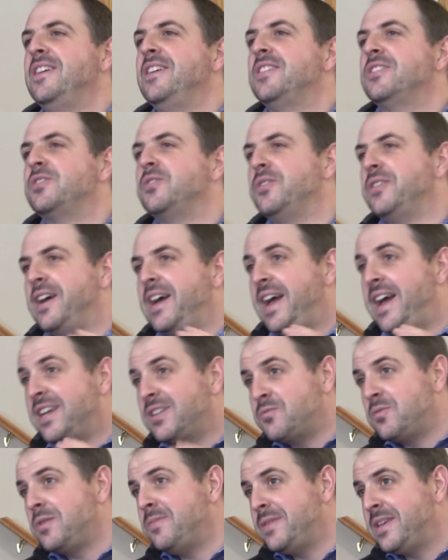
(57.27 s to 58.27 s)
So,
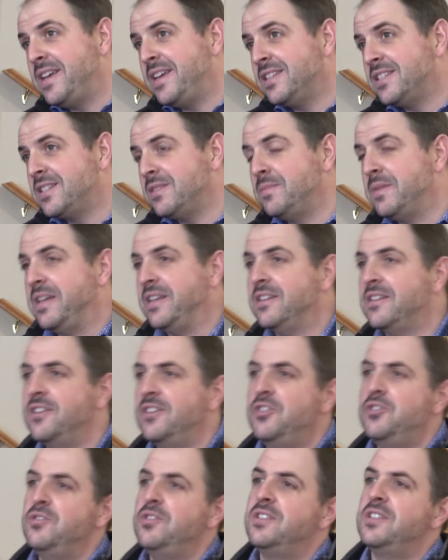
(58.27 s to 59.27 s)
as we begin, Sabine,
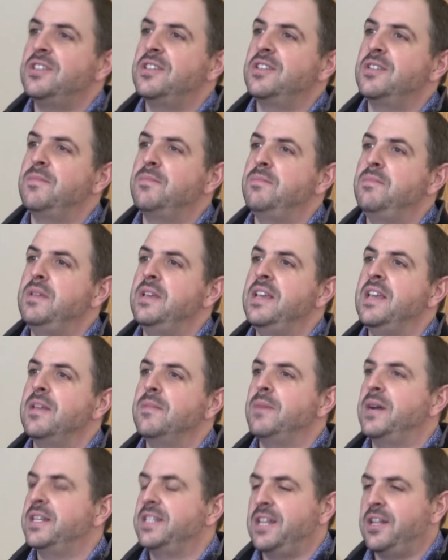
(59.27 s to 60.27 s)
could you just begin
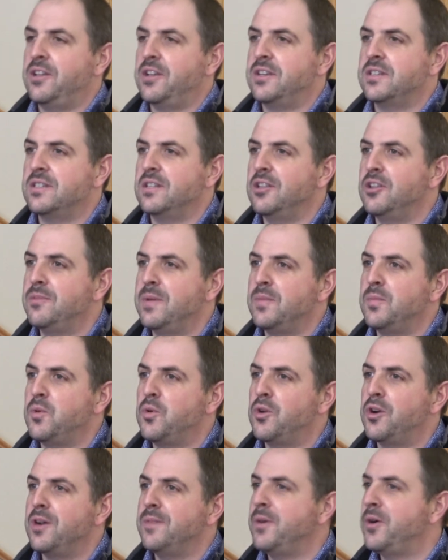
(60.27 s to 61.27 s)
by telling us a little bit
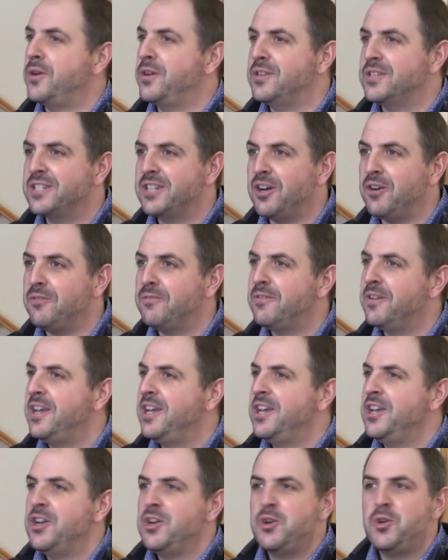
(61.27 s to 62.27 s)
more about yourself?
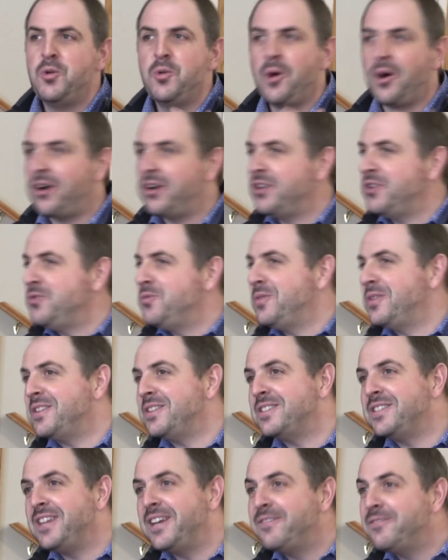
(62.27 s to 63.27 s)
Who are you? What
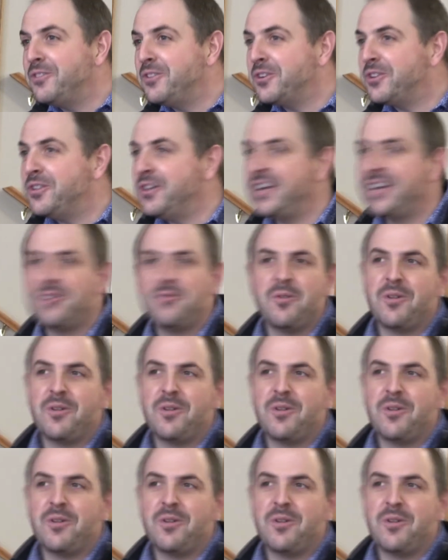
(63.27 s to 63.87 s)
does life look like?